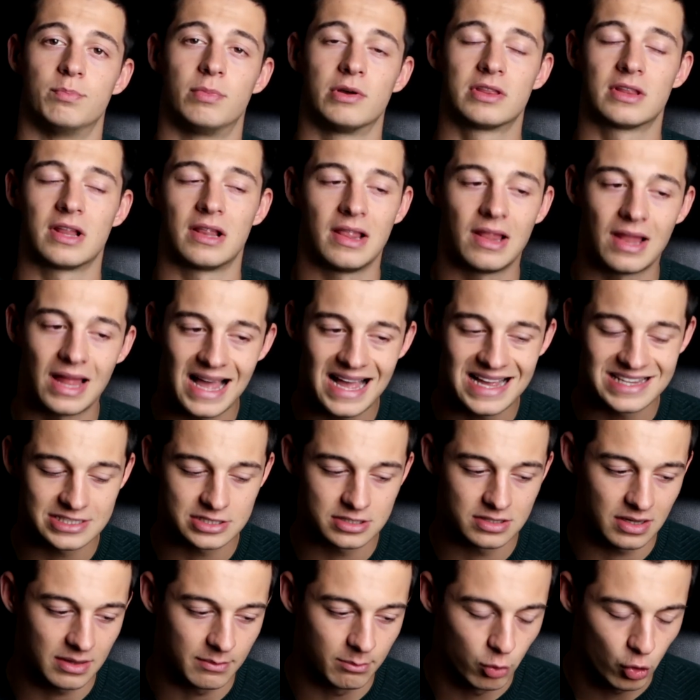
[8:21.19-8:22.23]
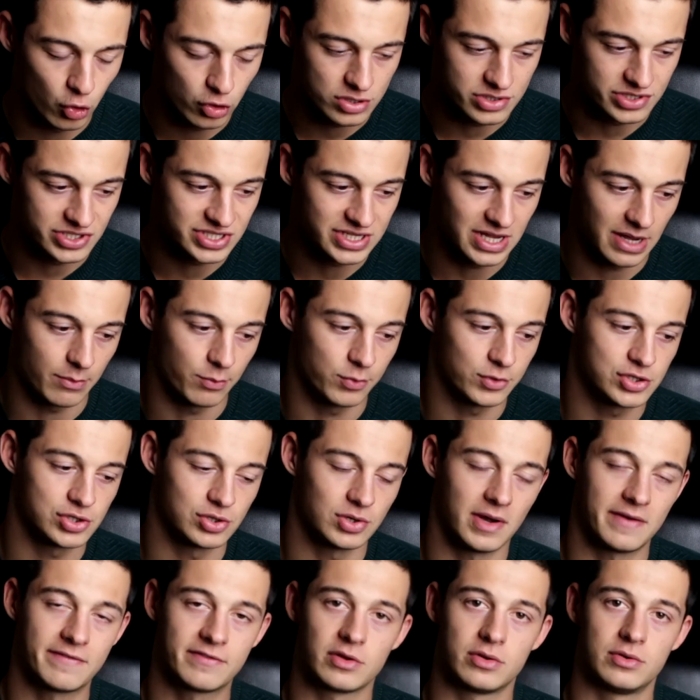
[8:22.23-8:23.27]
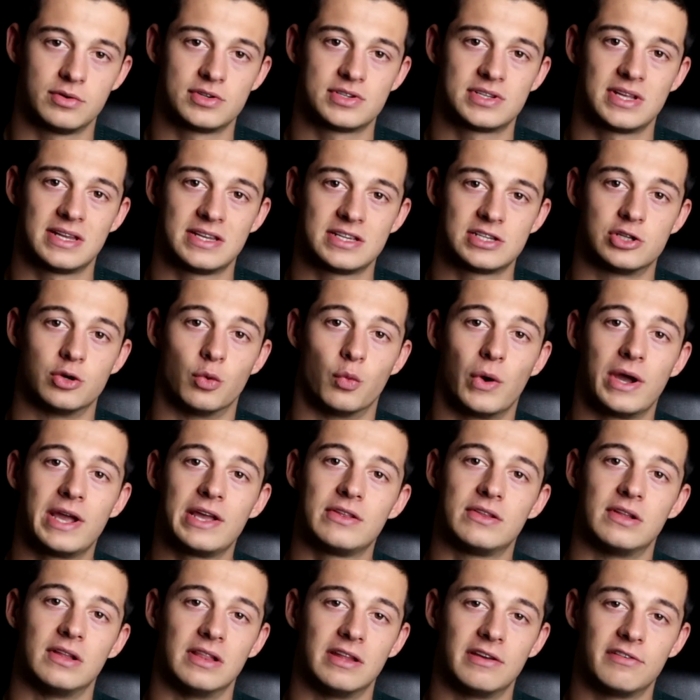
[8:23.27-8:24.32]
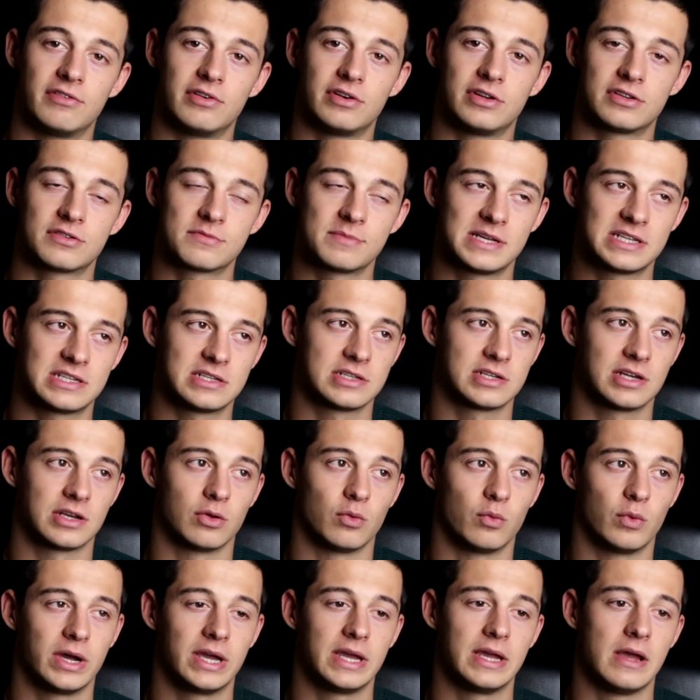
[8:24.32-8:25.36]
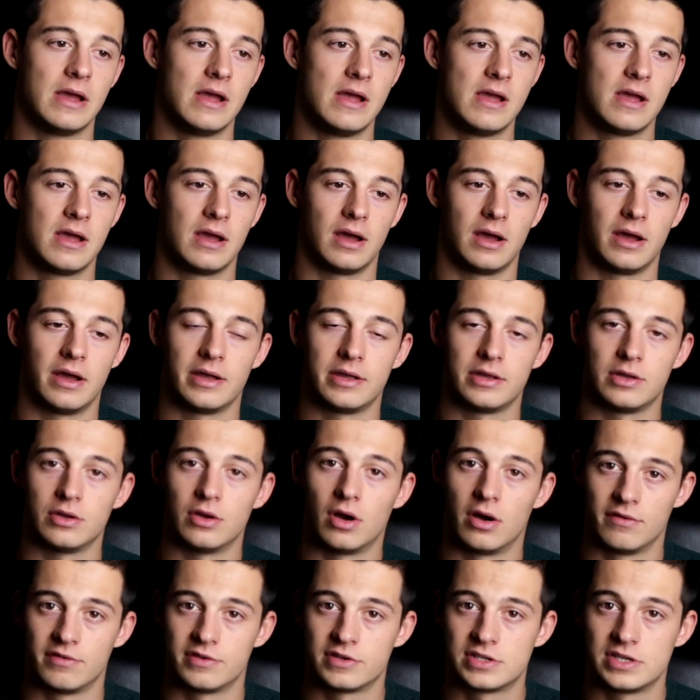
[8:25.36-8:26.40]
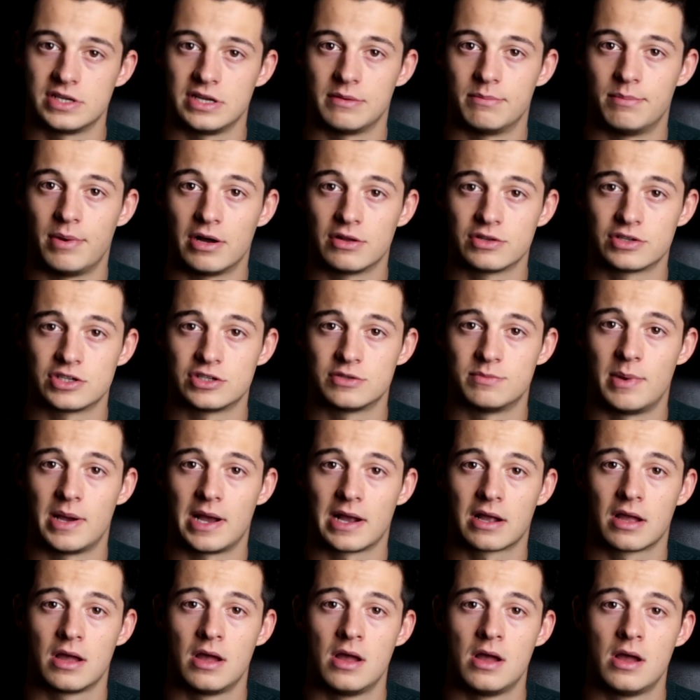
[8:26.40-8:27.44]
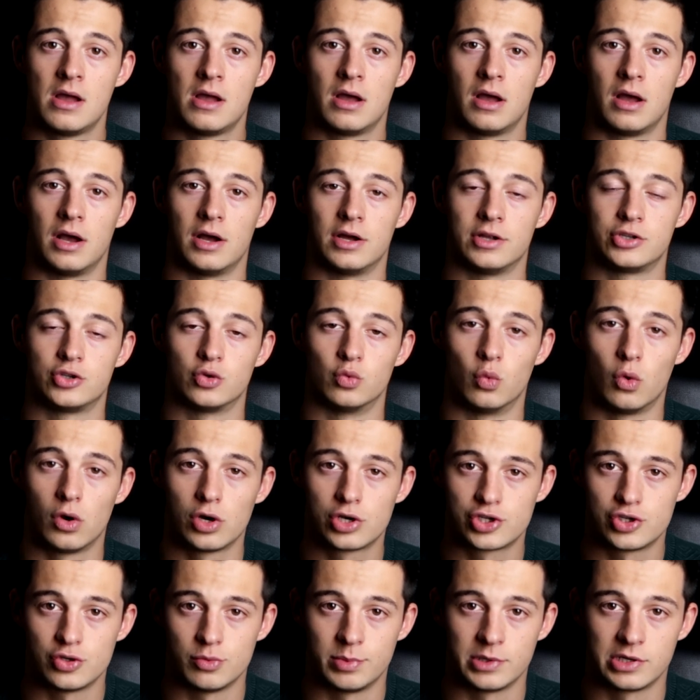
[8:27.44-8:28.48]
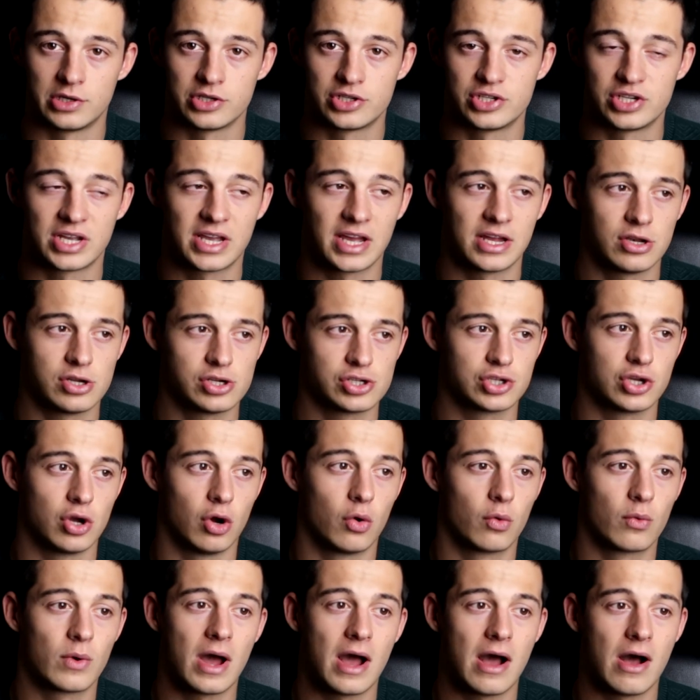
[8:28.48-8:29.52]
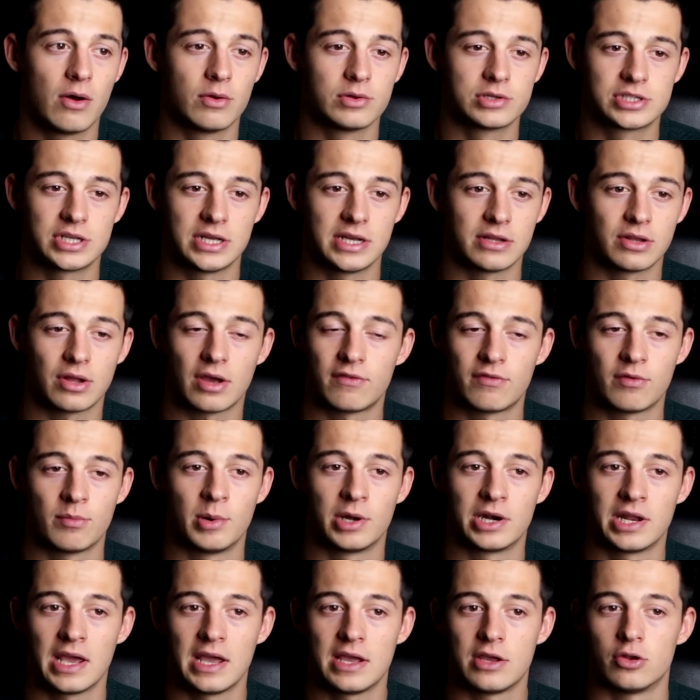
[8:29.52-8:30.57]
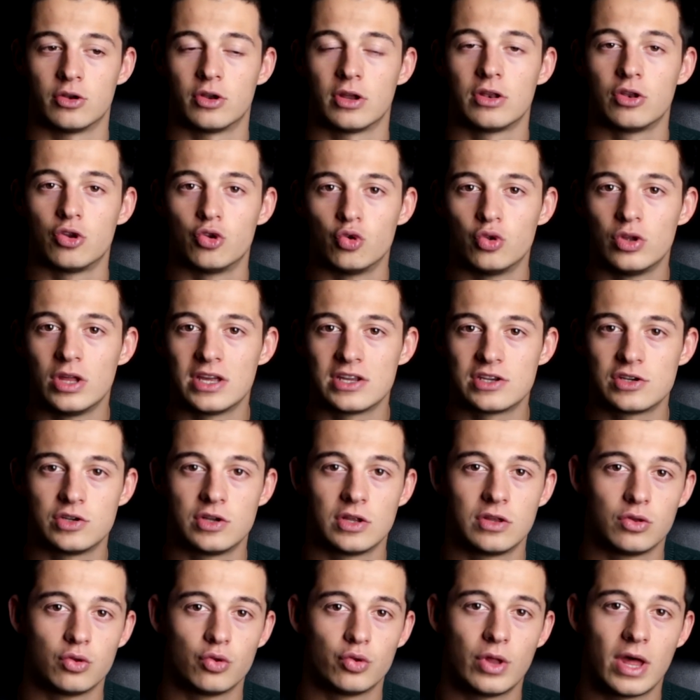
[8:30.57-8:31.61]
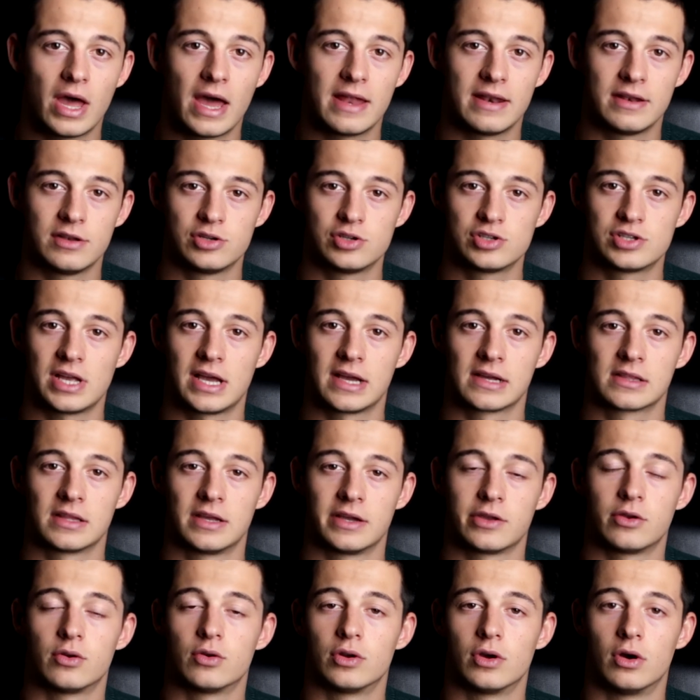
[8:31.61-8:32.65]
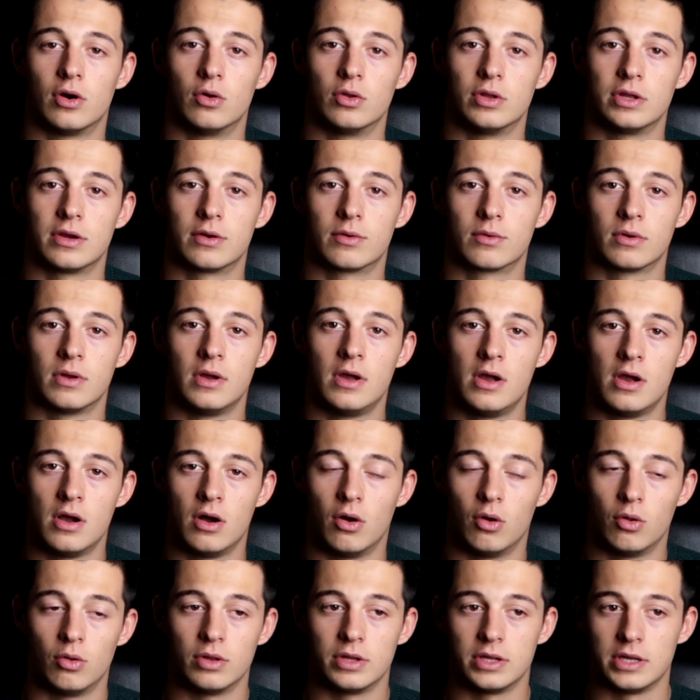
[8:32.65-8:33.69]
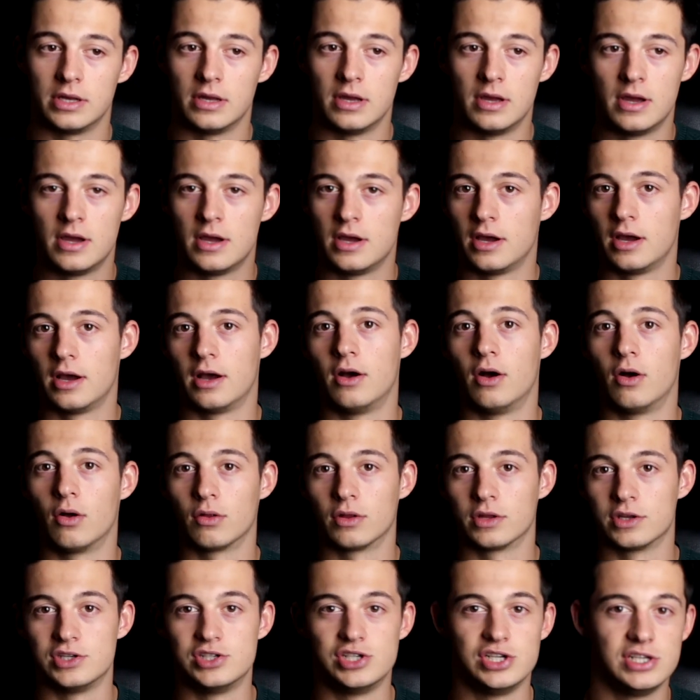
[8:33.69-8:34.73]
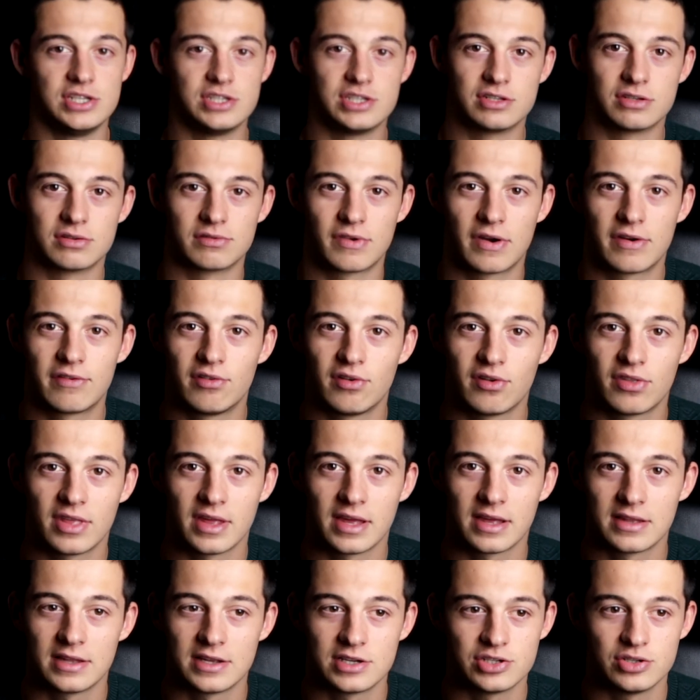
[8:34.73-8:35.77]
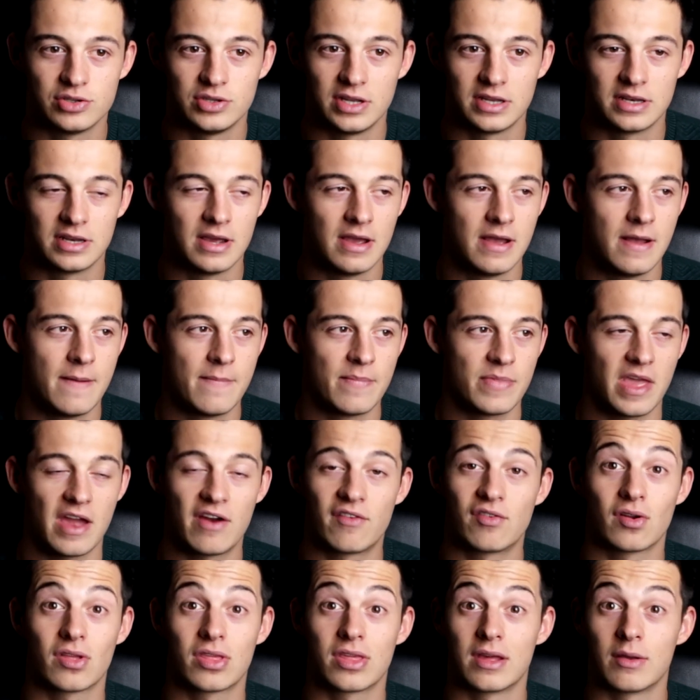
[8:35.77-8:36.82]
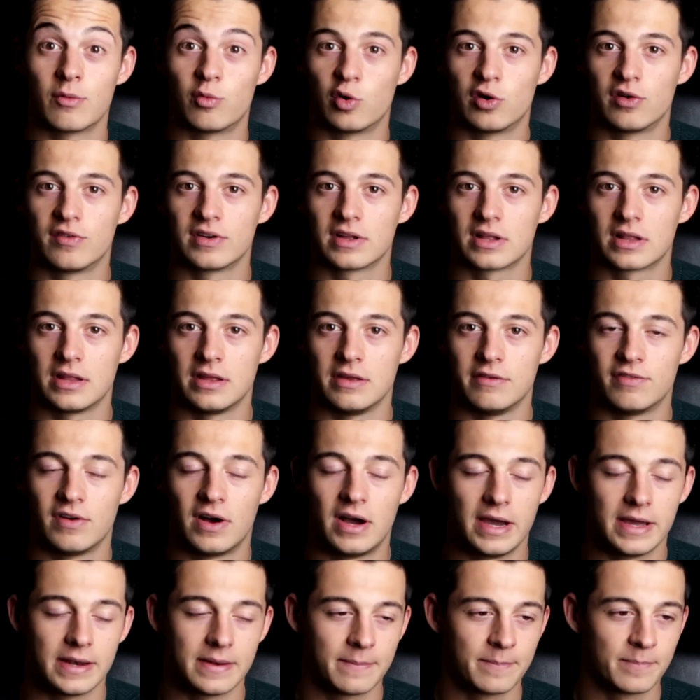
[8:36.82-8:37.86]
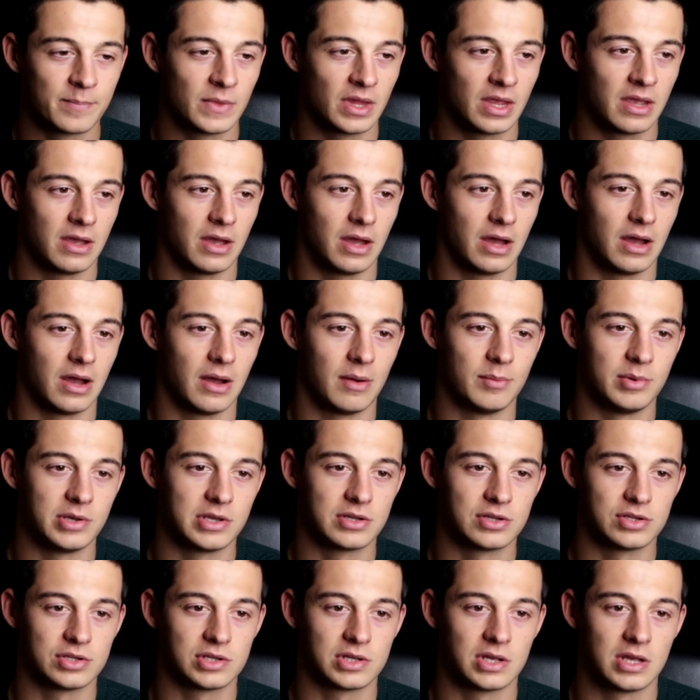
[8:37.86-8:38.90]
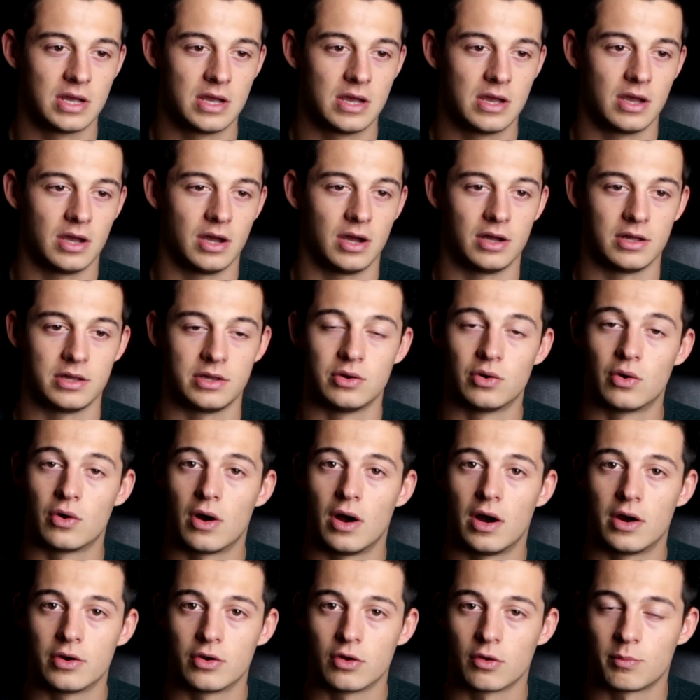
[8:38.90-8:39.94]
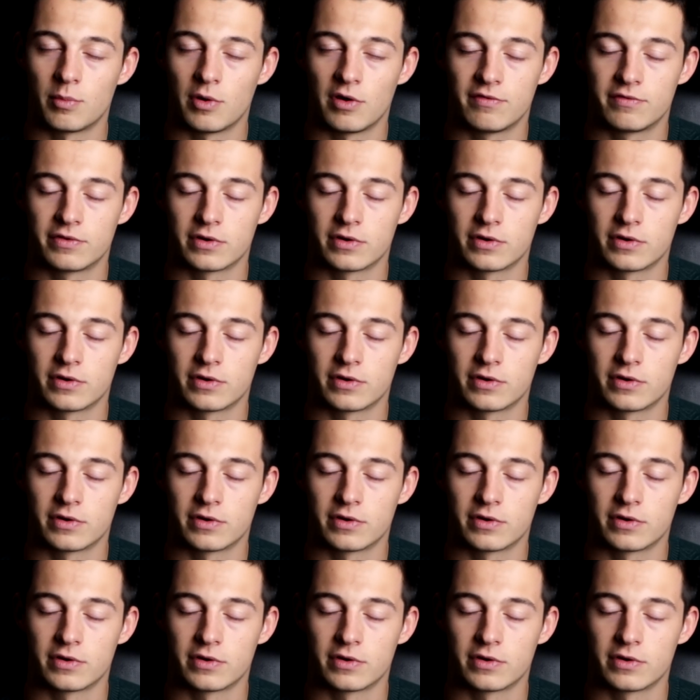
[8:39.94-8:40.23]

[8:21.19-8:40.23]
But the last important step, which you have to understand, is the way you deliver this message, and the way uh, obviously it bounces back Uh, towards you, because you can't just go around saying to everybody, hey, you didn't do this, you didn't do that, and just act like you're the holy, holy, holy Jesus of everything, and that you did everything perfectly fine, uh, because uh, you are not